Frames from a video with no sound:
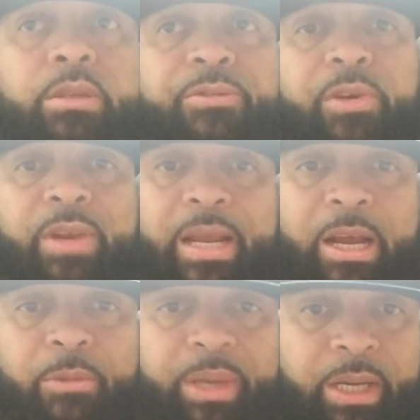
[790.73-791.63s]
to fill that
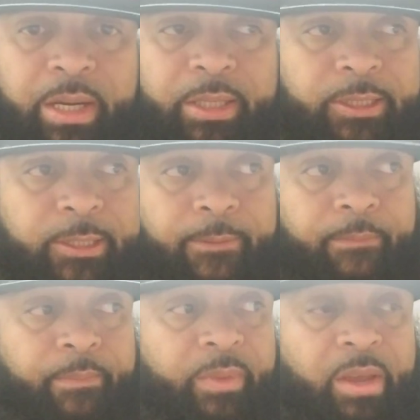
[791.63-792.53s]
out, because
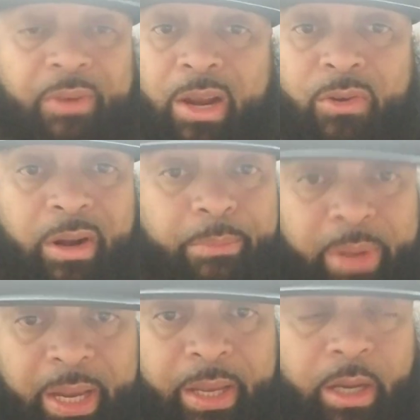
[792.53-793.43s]
if I go in the
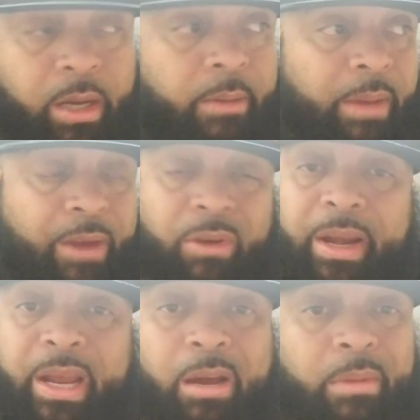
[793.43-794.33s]
bank, like
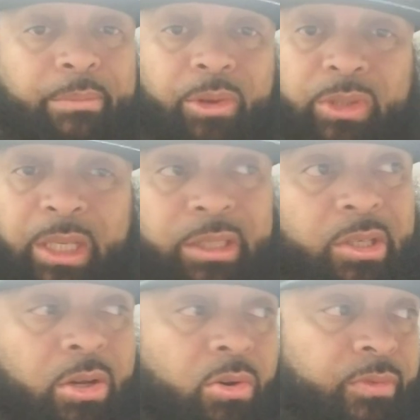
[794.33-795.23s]
right now, my music is
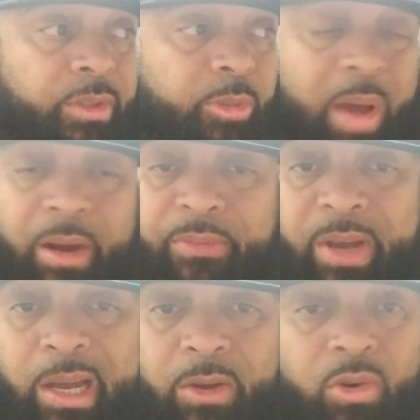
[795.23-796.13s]
all over
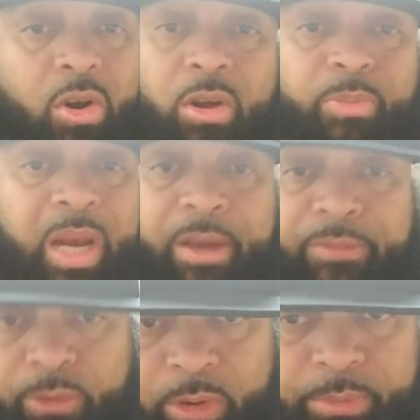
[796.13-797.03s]
Spotify, on all
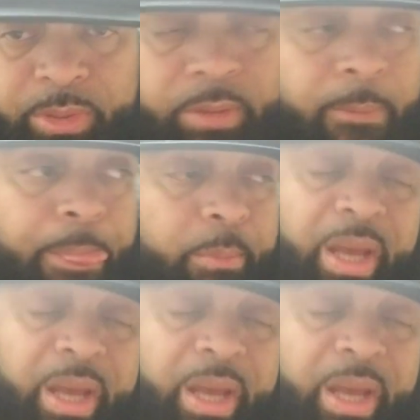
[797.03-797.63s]
platforms, my